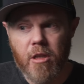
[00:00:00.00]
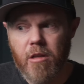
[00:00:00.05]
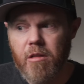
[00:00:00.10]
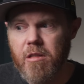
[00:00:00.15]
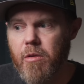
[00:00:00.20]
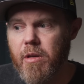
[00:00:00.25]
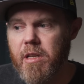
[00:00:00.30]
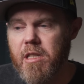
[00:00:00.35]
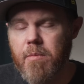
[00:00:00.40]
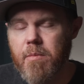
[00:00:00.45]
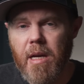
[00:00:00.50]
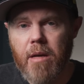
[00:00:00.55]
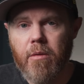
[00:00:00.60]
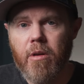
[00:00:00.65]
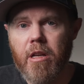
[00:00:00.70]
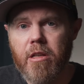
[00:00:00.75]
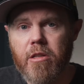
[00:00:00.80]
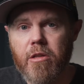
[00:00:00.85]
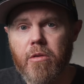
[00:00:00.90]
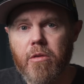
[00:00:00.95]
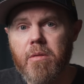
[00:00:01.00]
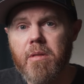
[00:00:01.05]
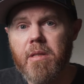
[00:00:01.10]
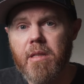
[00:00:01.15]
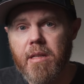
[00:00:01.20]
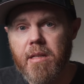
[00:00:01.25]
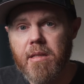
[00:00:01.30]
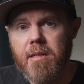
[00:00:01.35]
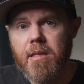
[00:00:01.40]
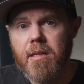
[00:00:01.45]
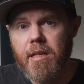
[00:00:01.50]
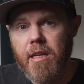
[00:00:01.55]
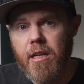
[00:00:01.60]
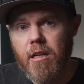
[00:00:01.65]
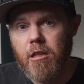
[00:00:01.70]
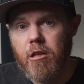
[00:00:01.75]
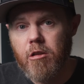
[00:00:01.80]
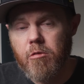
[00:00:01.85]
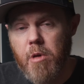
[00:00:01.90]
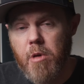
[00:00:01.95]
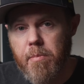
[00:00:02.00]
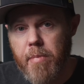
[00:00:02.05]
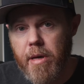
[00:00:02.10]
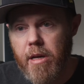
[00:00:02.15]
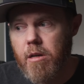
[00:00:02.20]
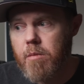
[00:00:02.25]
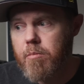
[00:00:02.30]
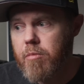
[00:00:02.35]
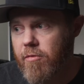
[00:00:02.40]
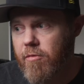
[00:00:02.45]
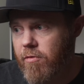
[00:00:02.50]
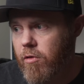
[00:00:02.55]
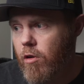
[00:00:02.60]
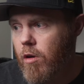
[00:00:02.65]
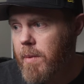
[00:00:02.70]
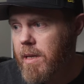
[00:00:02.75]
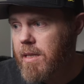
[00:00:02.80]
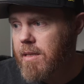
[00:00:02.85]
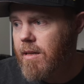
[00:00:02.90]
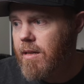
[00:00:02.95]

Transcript: little tweaks you might want to do to this to get a little bit better performance